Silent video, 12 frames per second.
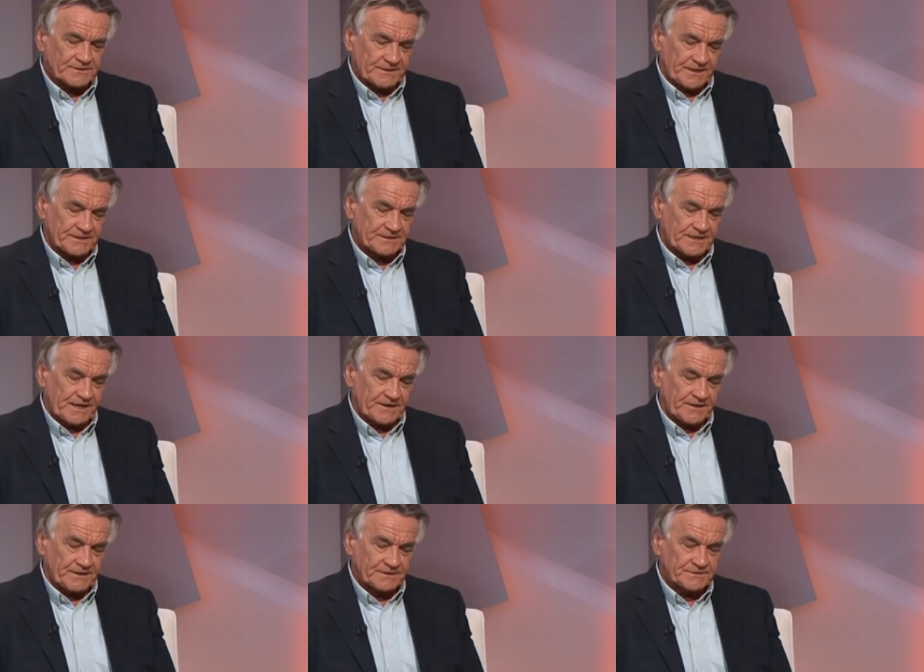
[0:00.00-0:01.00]
as I understand
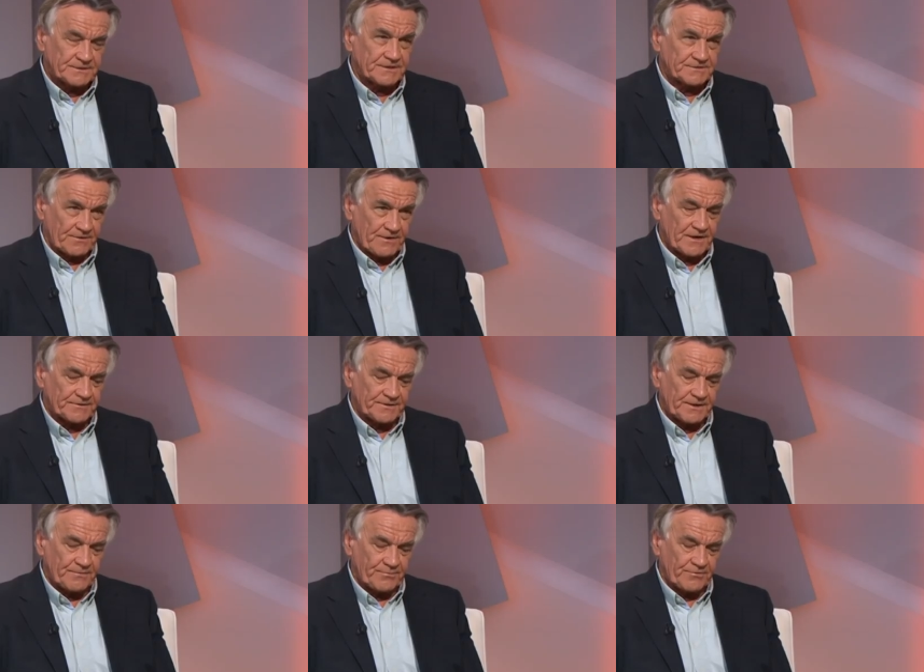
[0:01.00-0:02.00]
it, has, has granted
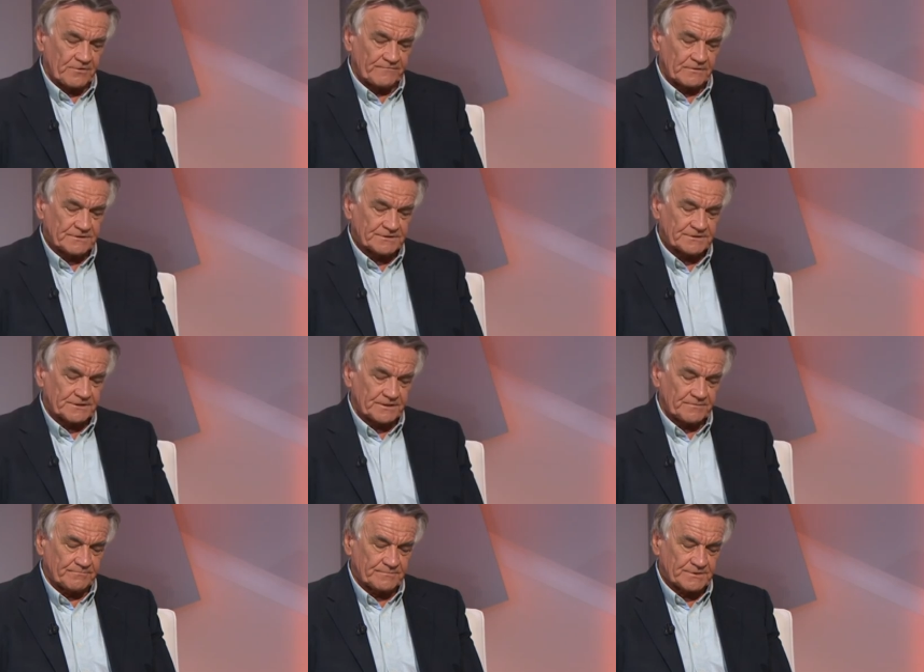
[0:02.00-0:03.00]
the approval. It
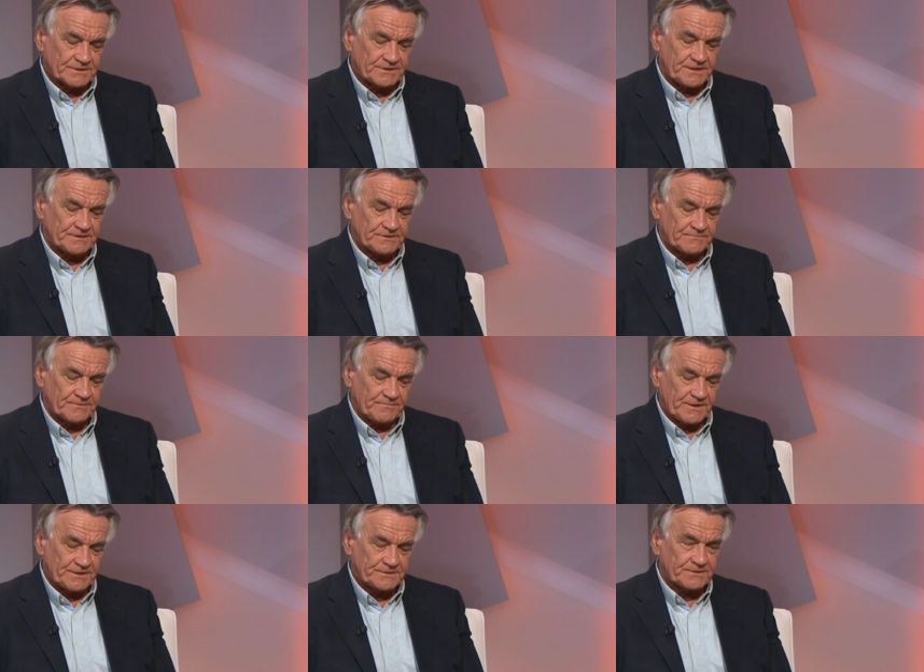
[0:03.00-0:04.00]
um, just needs the, the
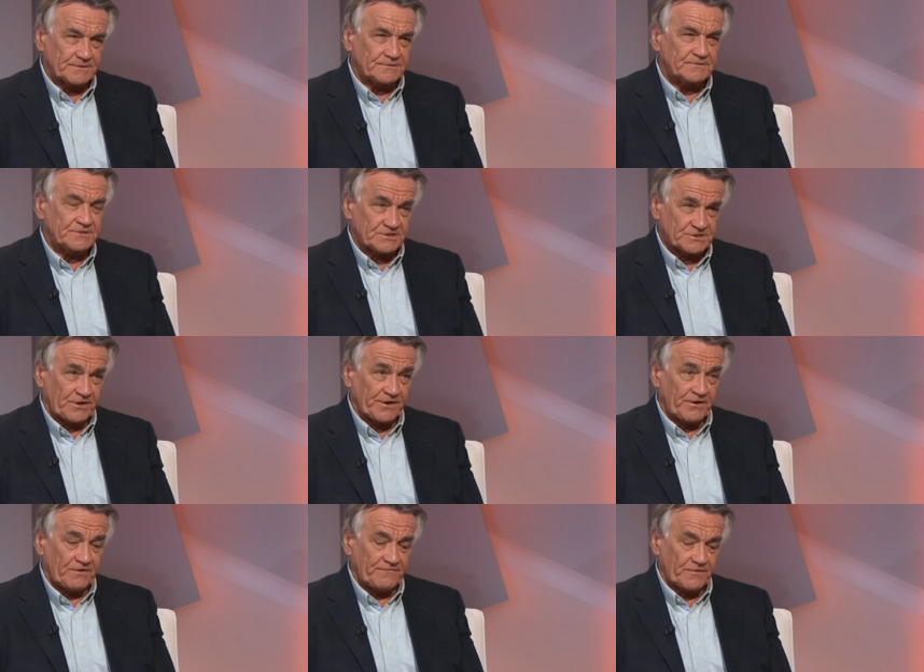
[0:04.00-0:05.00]
Minister to, to, sign
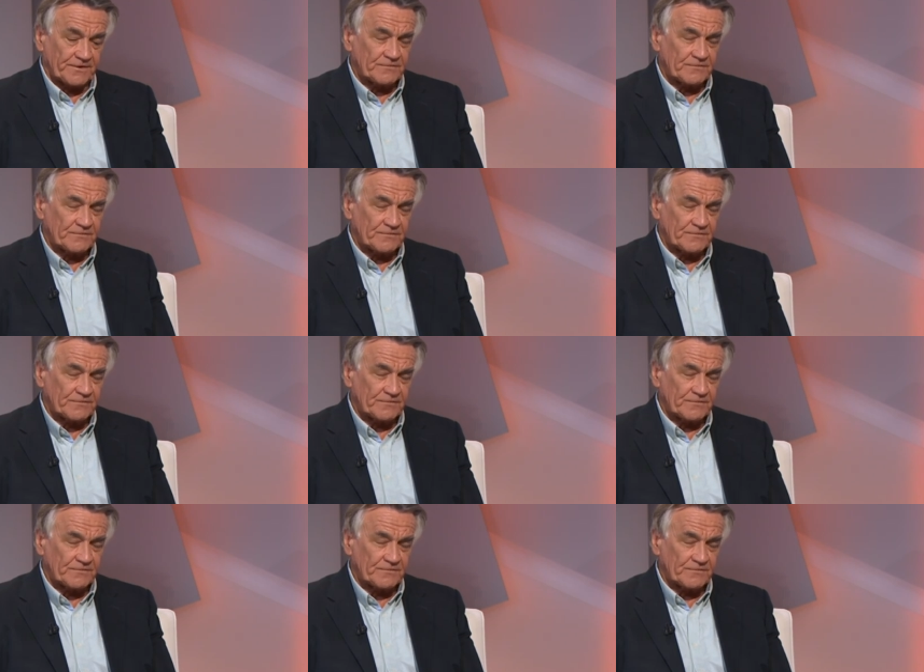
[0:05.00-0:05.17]
off on